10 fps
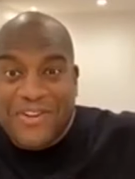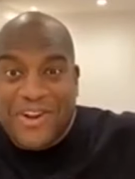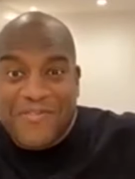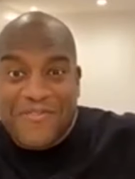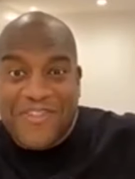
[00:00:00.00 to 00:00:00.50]

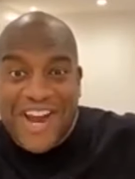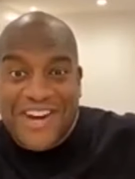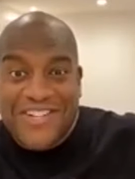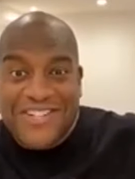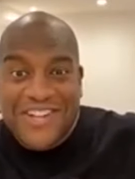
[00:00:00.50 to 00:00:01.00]
Philadelphia
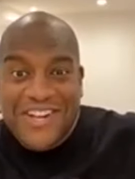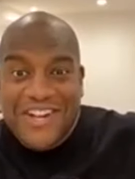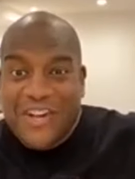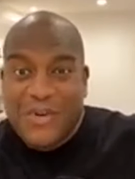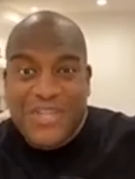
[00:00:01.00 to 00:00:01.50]
Flyers,
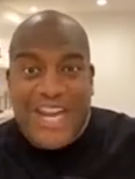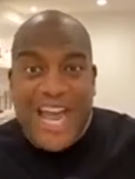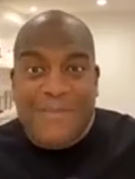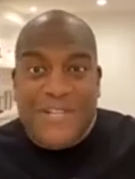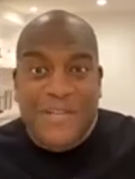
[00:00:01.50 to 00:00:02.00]
who's an
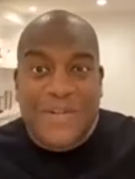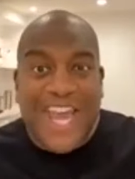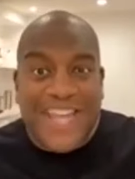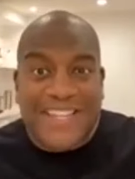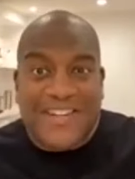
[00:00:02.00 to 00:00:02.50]
absolute
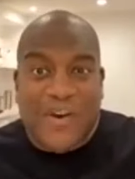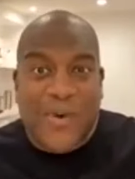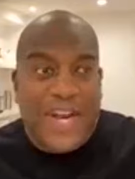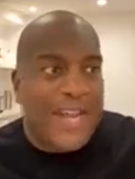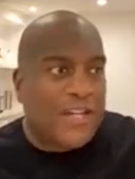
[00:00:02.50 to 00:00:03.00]
ace
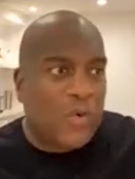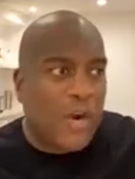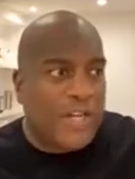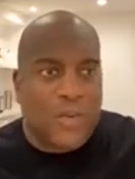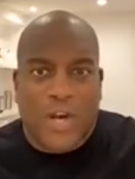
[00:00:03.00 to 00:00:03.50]
already at
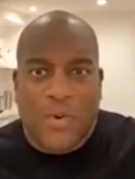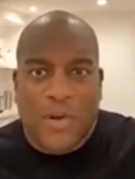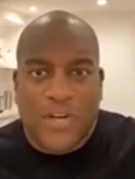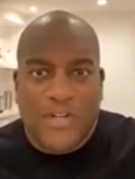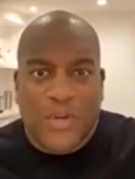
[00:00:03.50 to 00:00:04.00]
20,
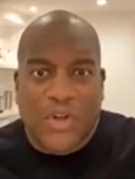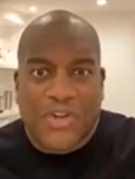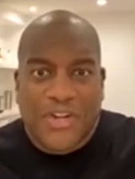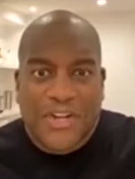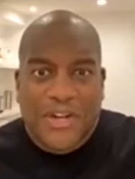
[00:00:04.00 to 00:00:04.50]
21 years
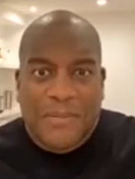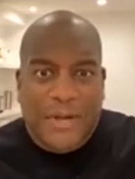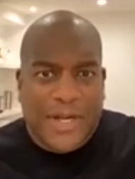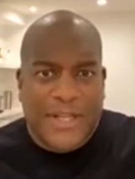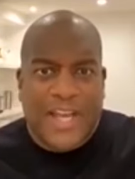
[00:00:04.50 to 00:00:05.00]
old,
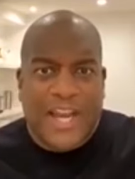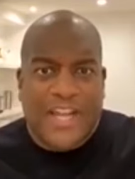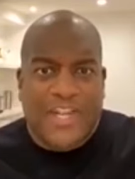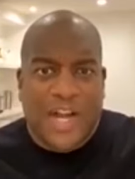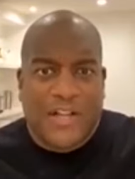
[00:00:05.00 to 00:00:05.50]
playing in the
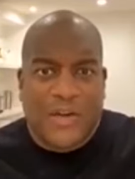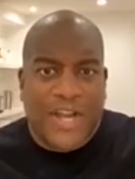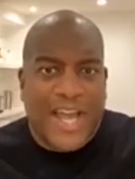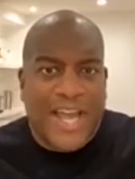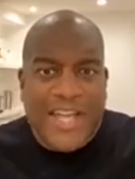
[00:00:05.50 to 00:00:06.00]
NHL and
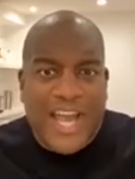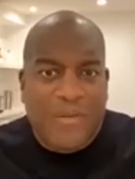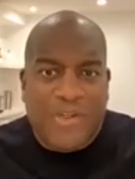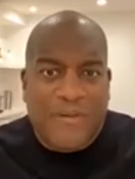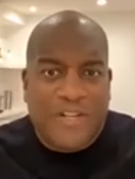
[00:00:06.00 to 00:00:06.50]
going head to
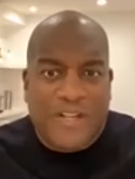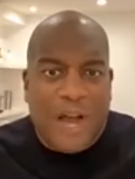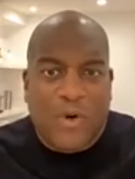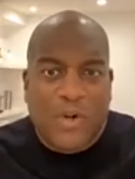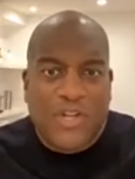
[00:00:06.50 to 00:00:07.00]
head with every
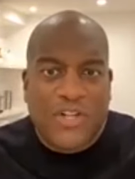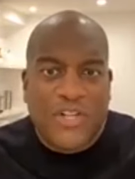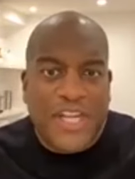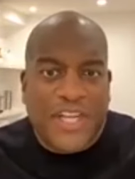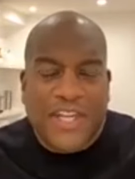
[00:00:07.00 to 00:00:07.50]
top goalie in the
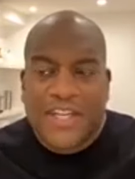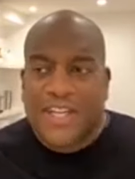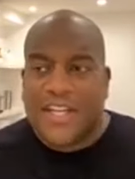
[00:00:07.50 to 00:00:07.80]
league.